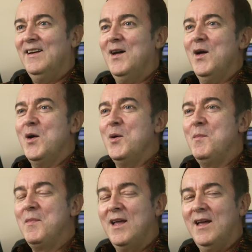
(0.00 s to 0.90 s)

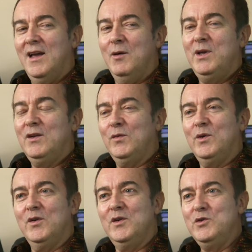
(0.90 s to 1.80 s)
um, uh, because
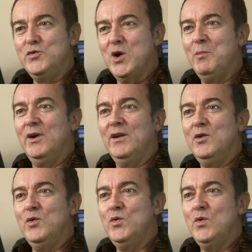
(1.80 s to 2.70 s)
we got a new drummer in
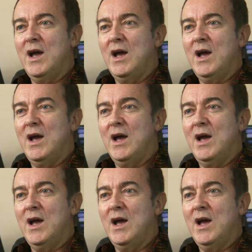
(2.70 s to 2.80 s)
who